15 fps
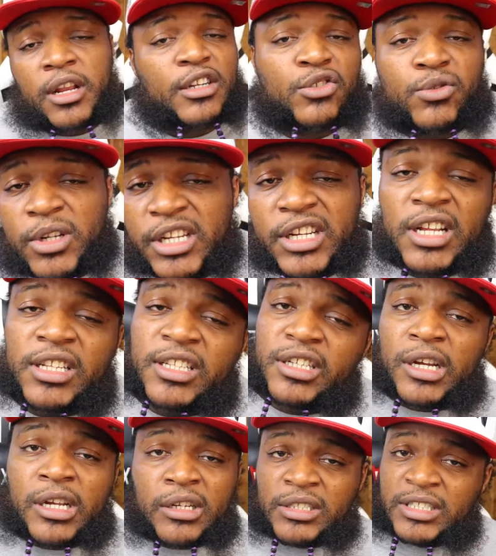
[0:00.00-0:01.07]
There's really nothing
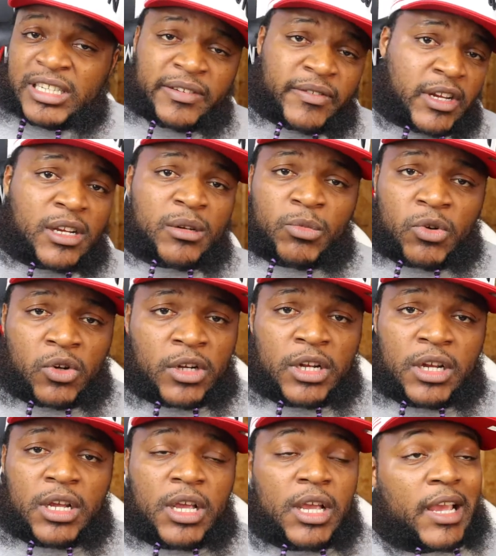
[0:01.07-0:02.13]
good on TV anymore.
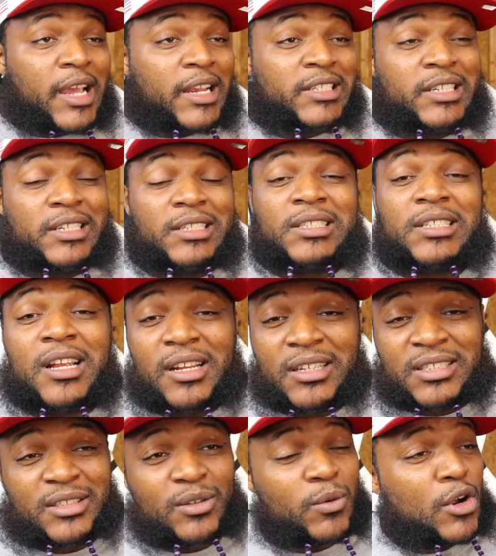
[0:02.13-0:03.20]
That shit
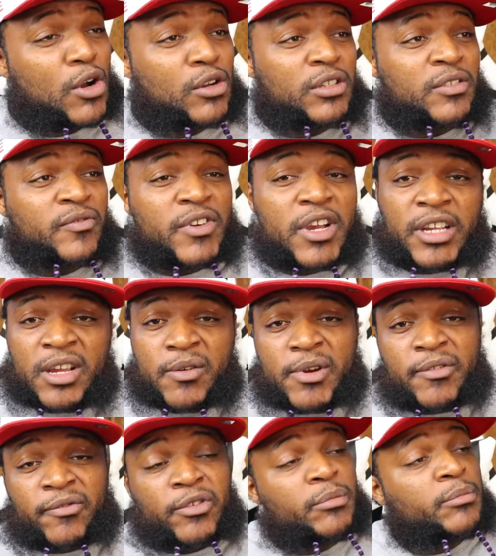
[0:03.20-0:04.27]
sucks. The world fucking
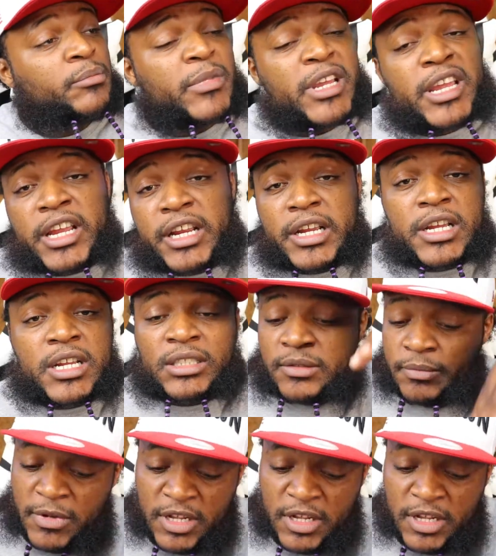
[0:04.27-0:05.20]
went from being good to